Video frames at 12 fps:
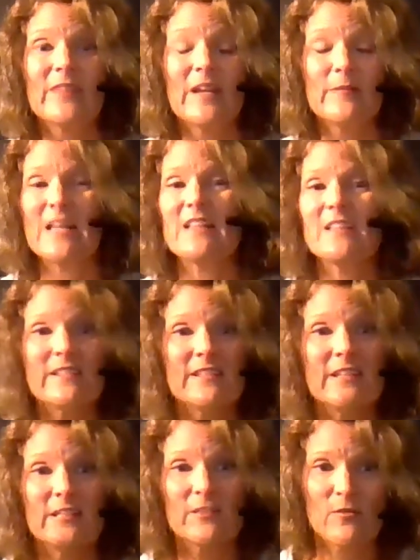I'm not
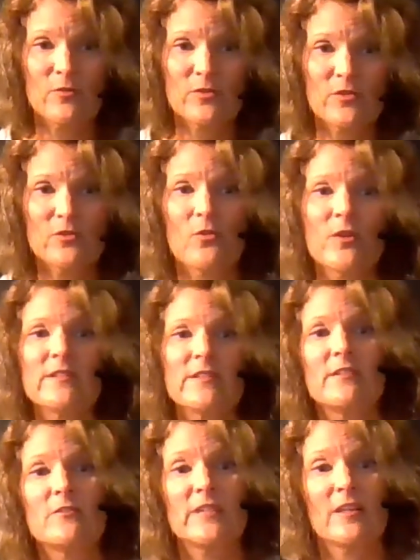listening to those stories
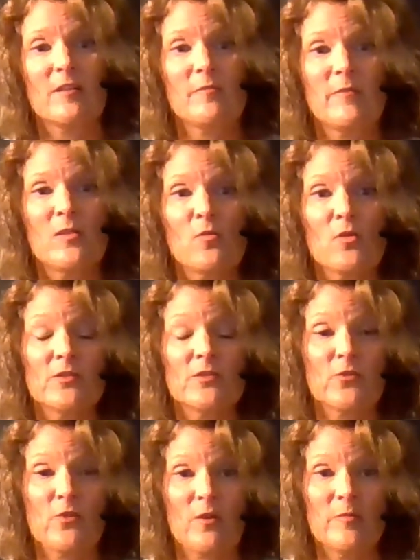that are telling me the
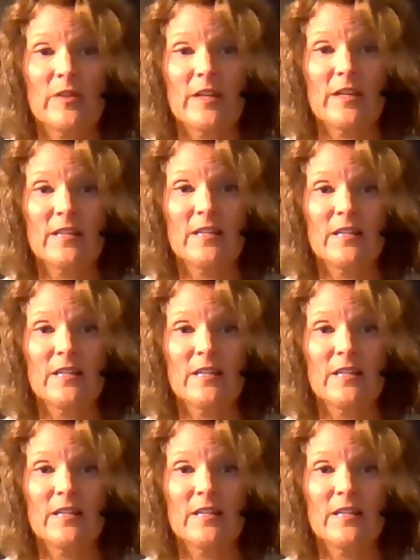world's crumbling.